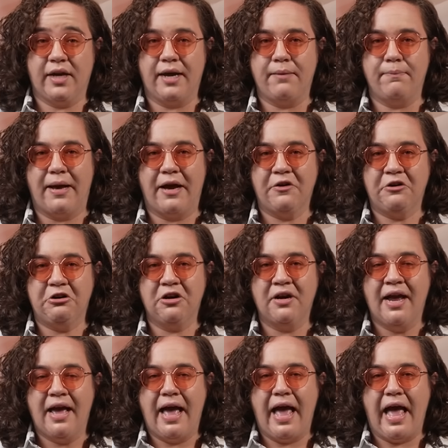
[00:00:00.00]

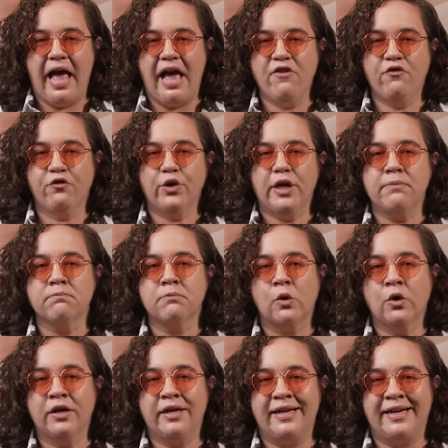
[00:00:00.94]
gunpowder, every
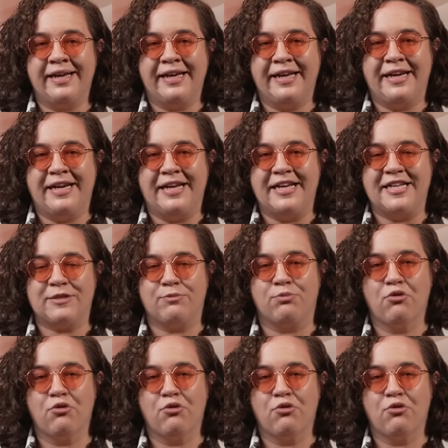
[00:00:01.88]
morning in his